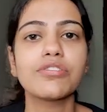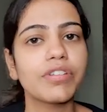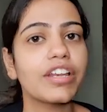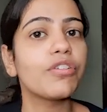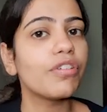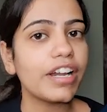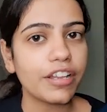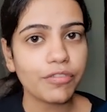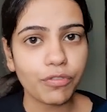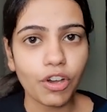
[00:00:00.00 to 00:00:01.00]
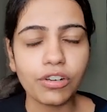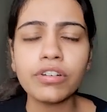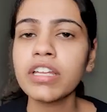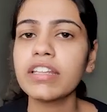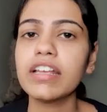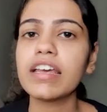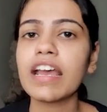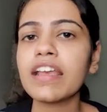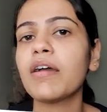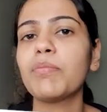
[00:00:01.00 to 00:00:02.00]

you can go ahead and follow. There I